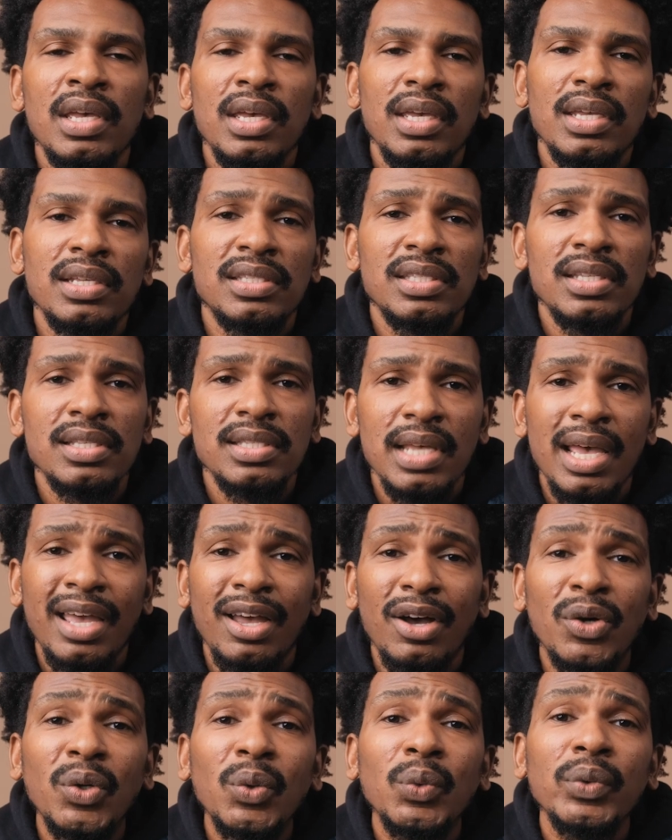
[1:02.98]
and since I
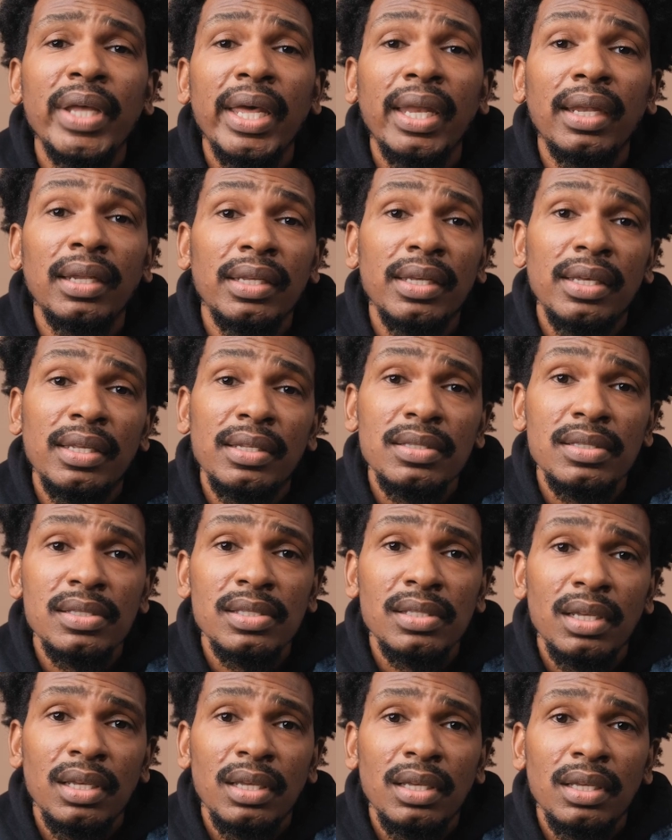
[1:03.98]
own that
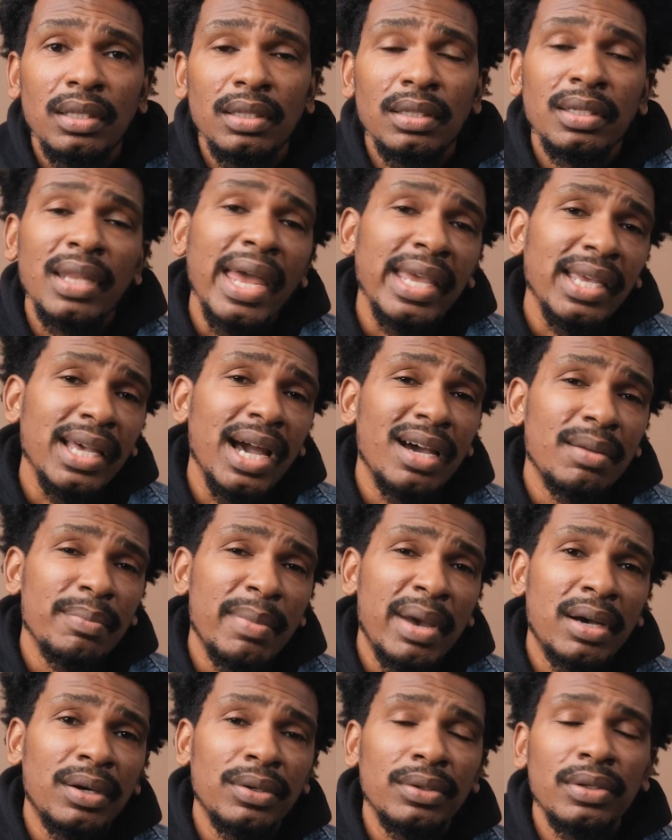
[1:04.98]
lens, Nikon
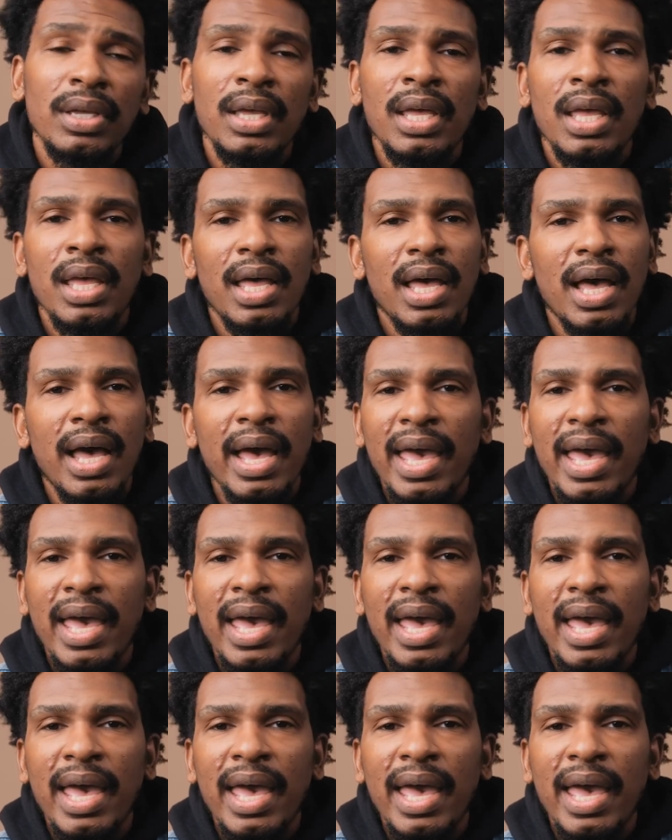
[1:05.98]
mount, I